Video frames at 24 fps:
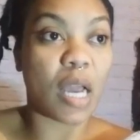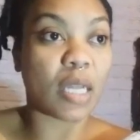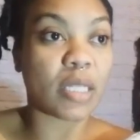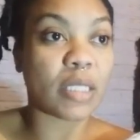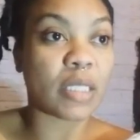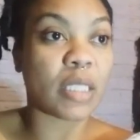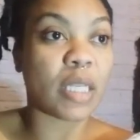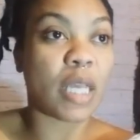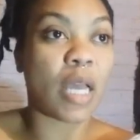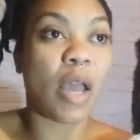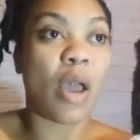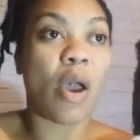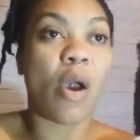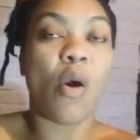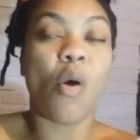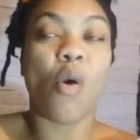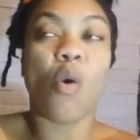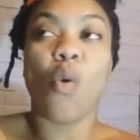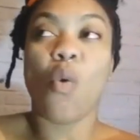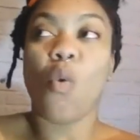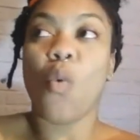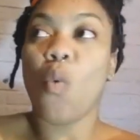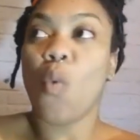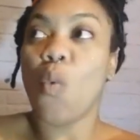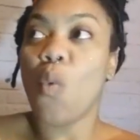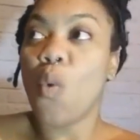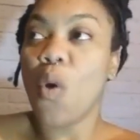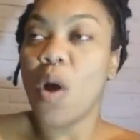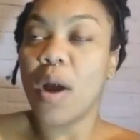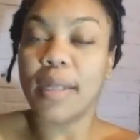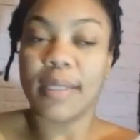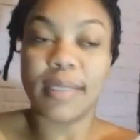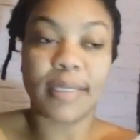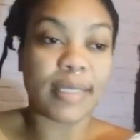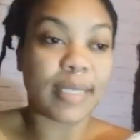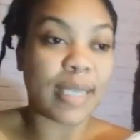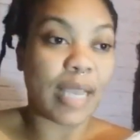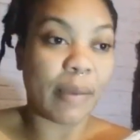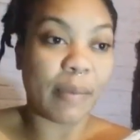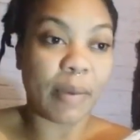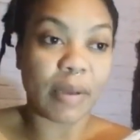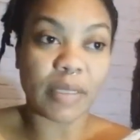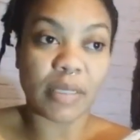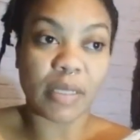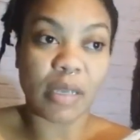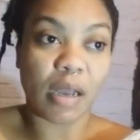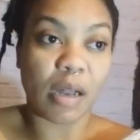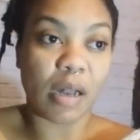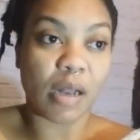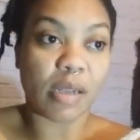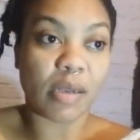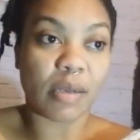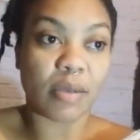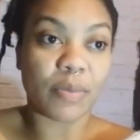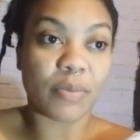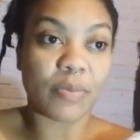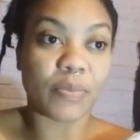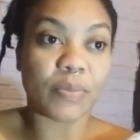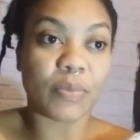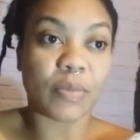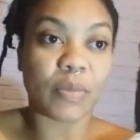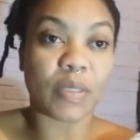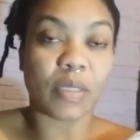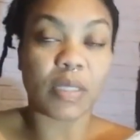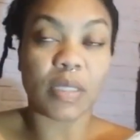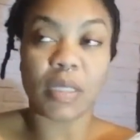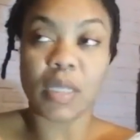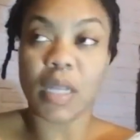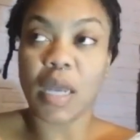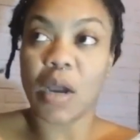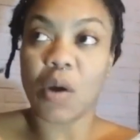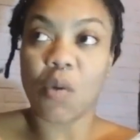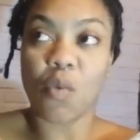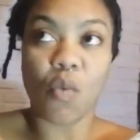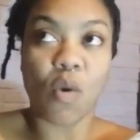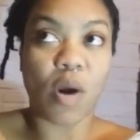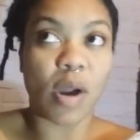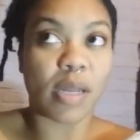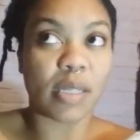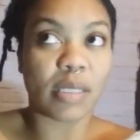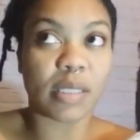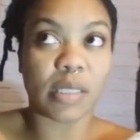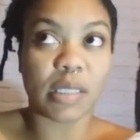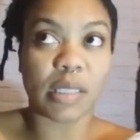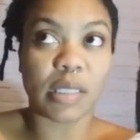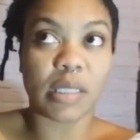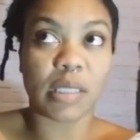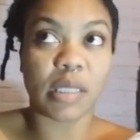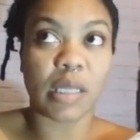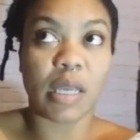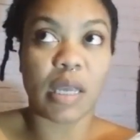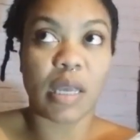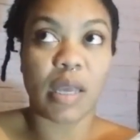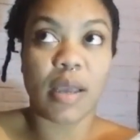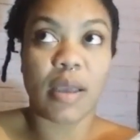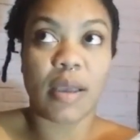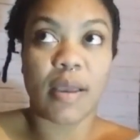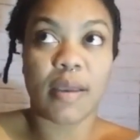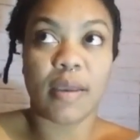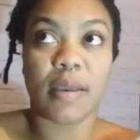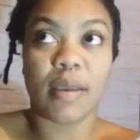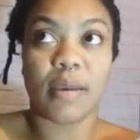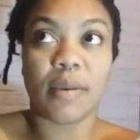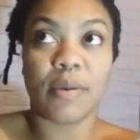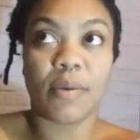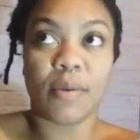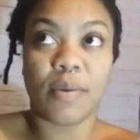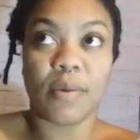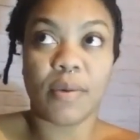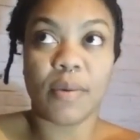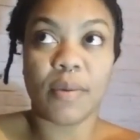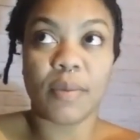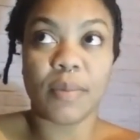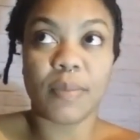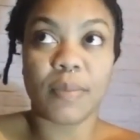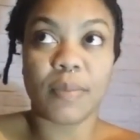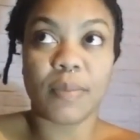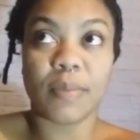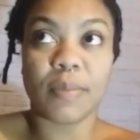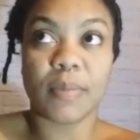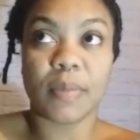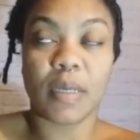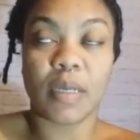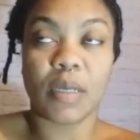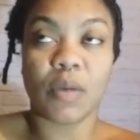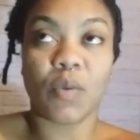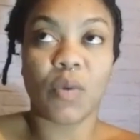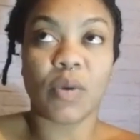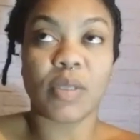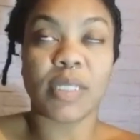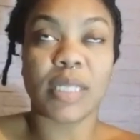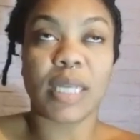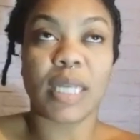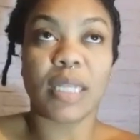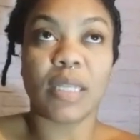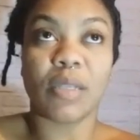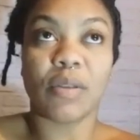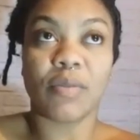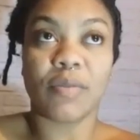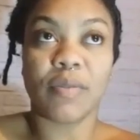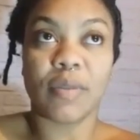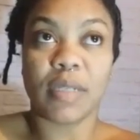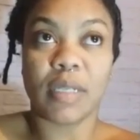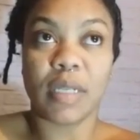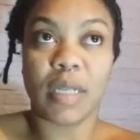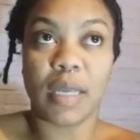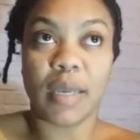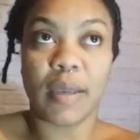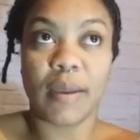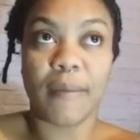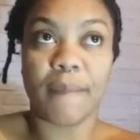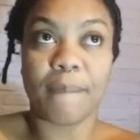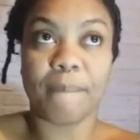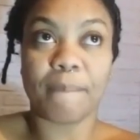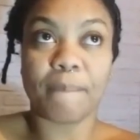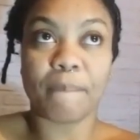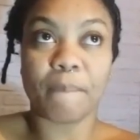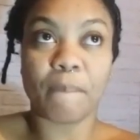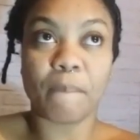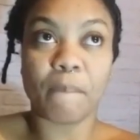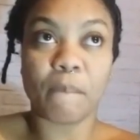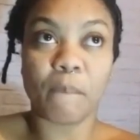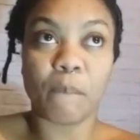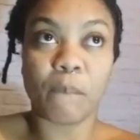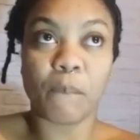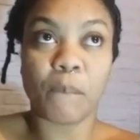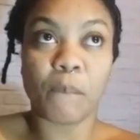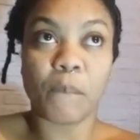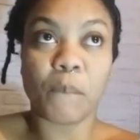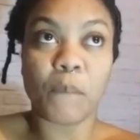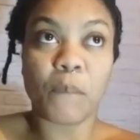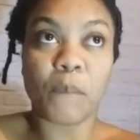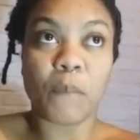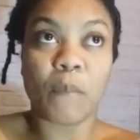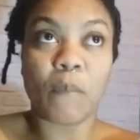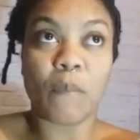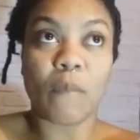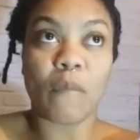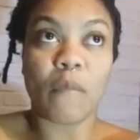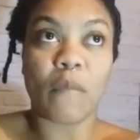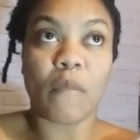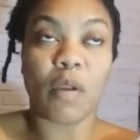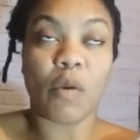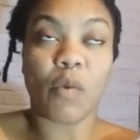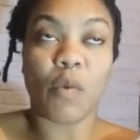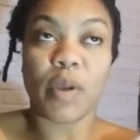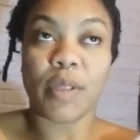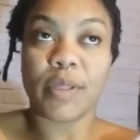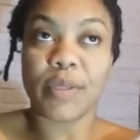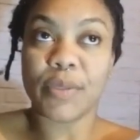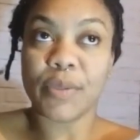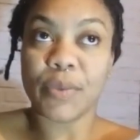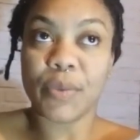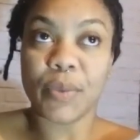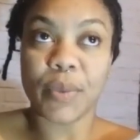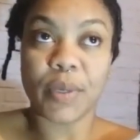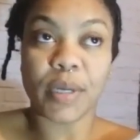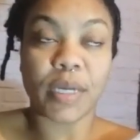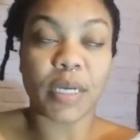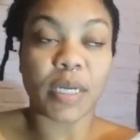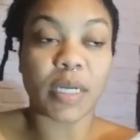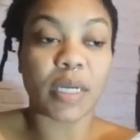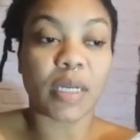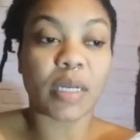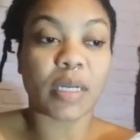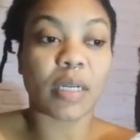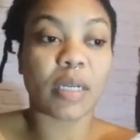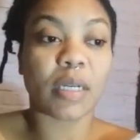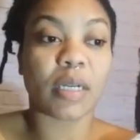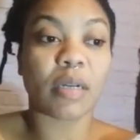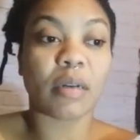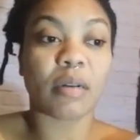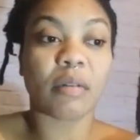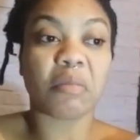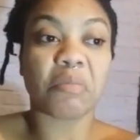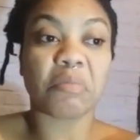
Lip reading: not one time at all, not once. You know, it was a lovely day. Went to work,